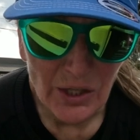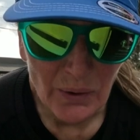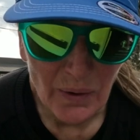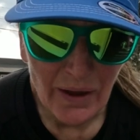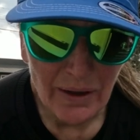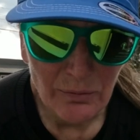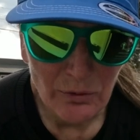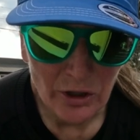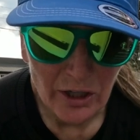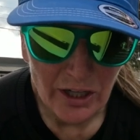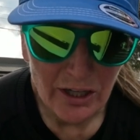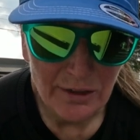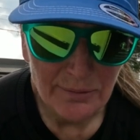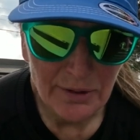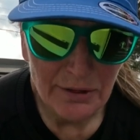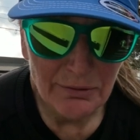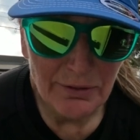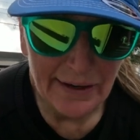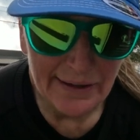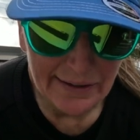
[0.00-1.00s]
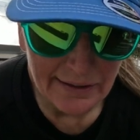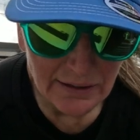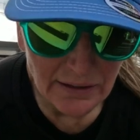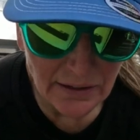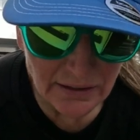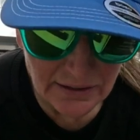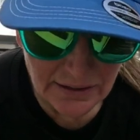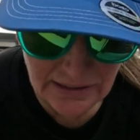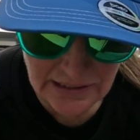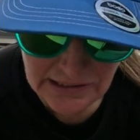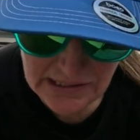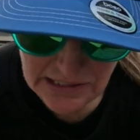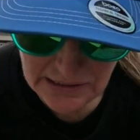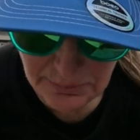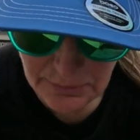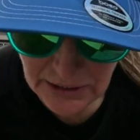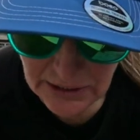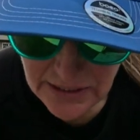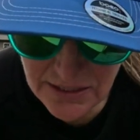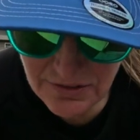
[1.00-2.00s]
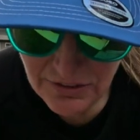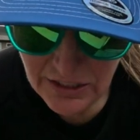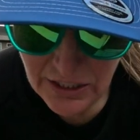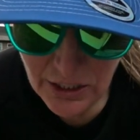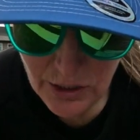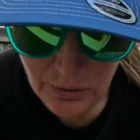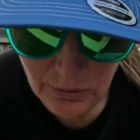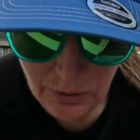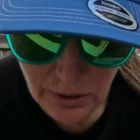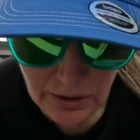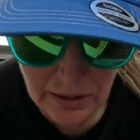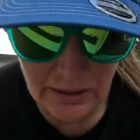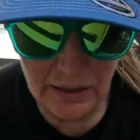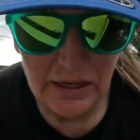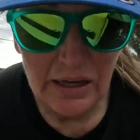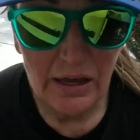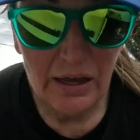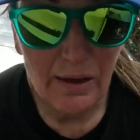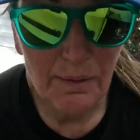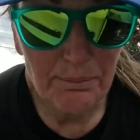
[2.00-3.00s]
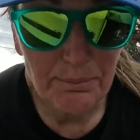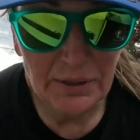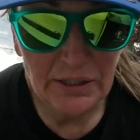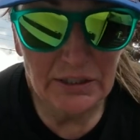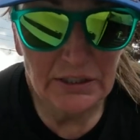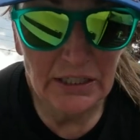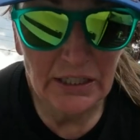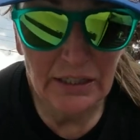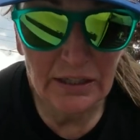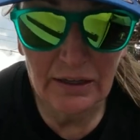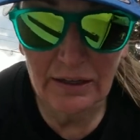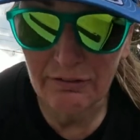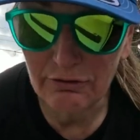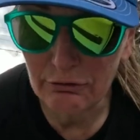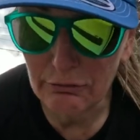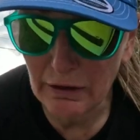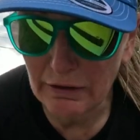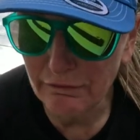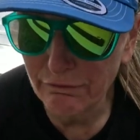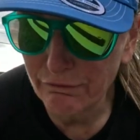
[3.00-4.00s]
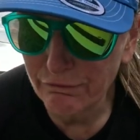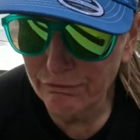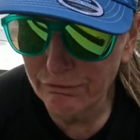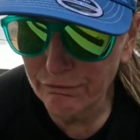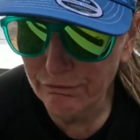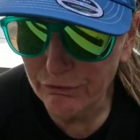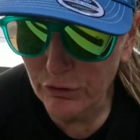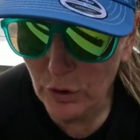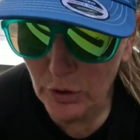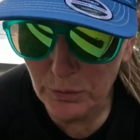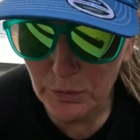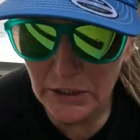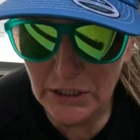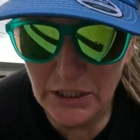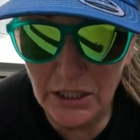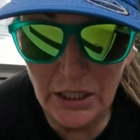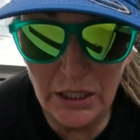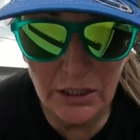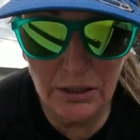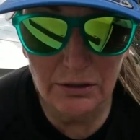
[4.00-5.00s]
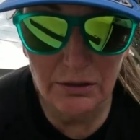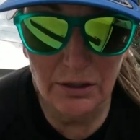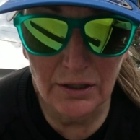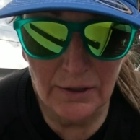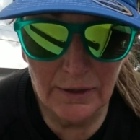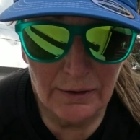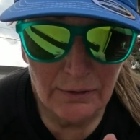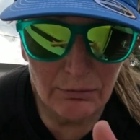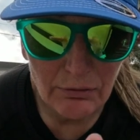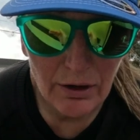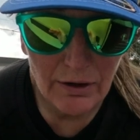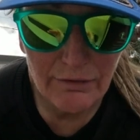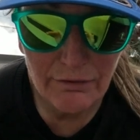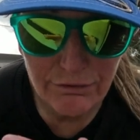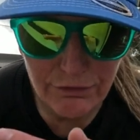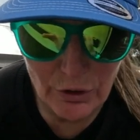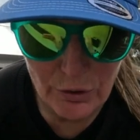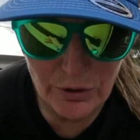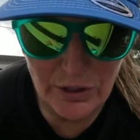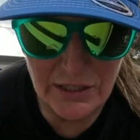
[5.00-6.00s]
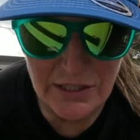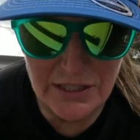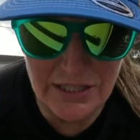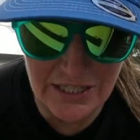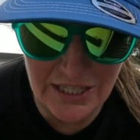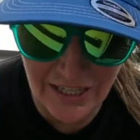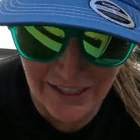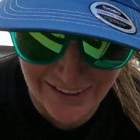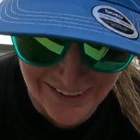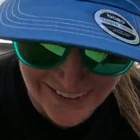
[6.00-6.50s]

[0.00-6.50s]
know, I am working on my running. Like I said in my last video, I'm building. I have a run forward, run focus,